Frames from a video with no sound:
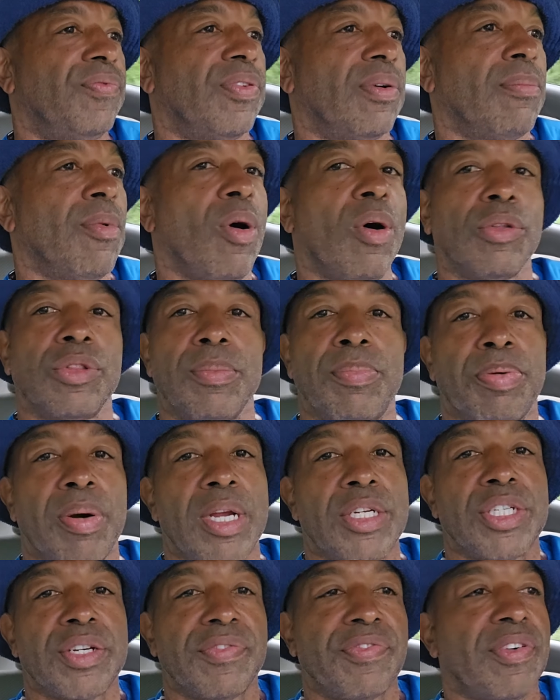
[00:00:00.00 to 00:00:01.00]
from all the
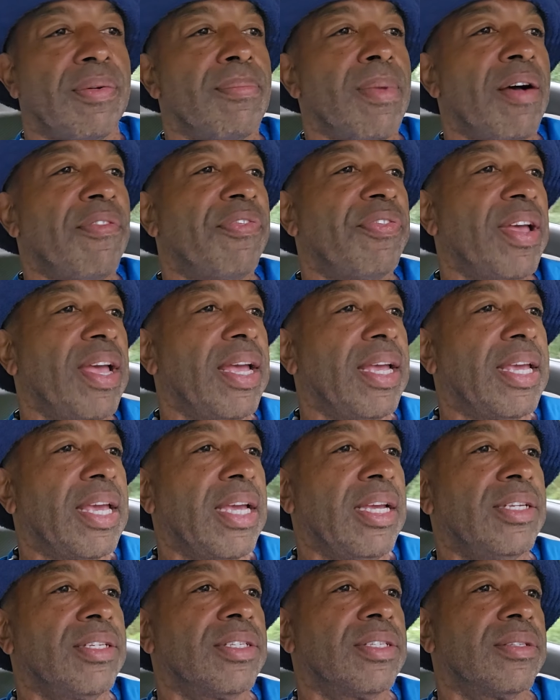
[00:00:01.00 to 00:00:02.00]
pressure from my Fed
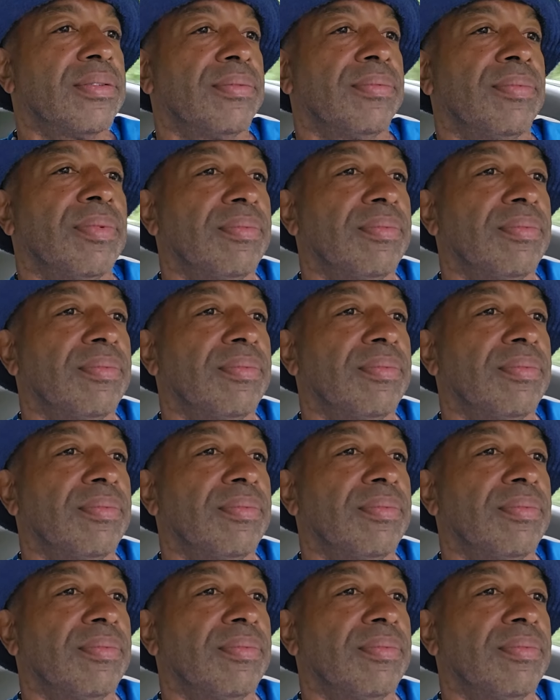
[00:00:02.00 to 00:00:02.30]
case.